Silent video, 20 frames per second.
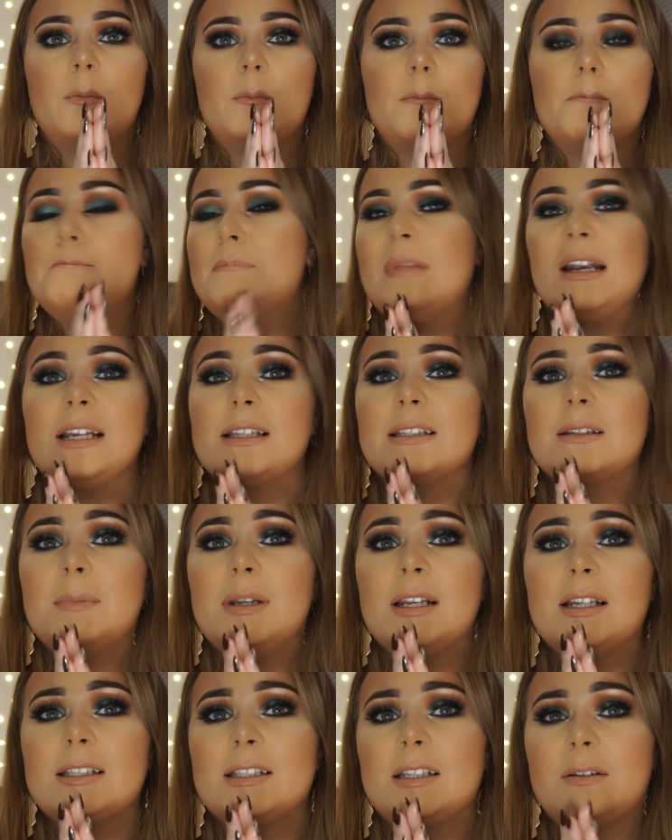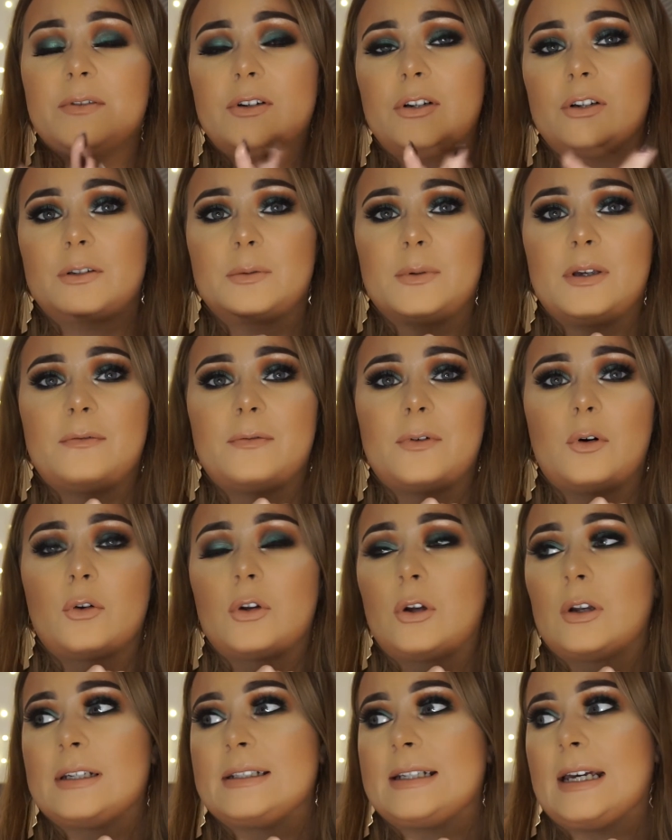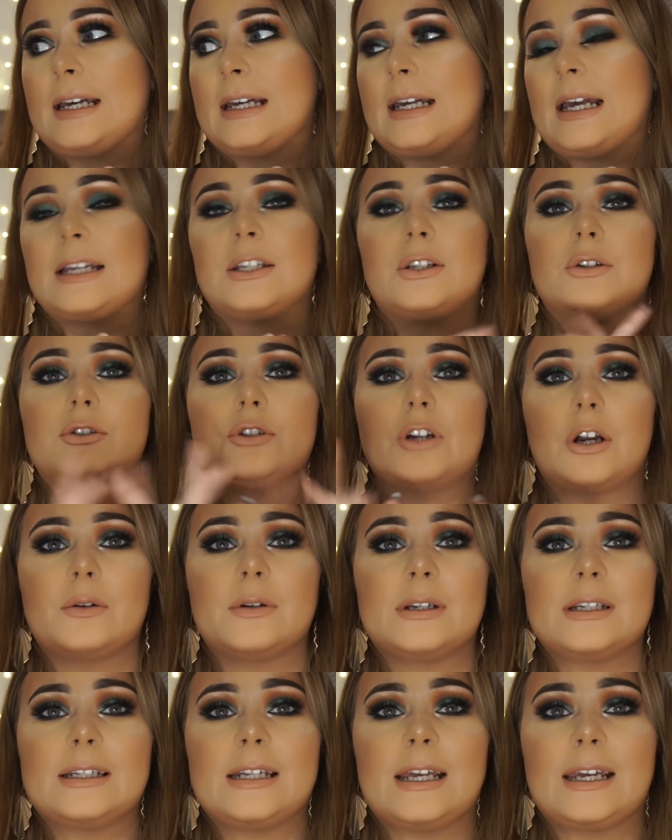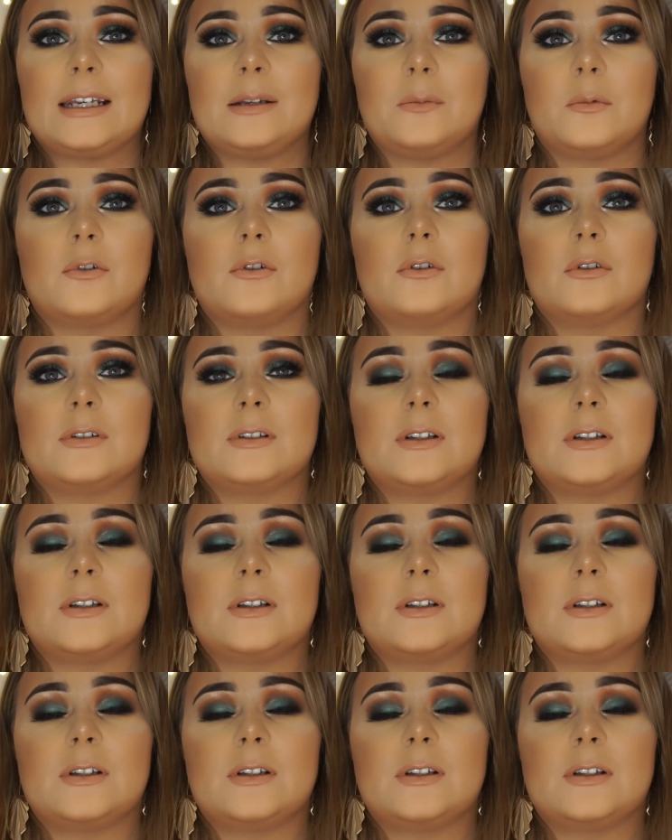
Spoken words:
millions and millions of different looks with on holiday, and you don't need to take any more.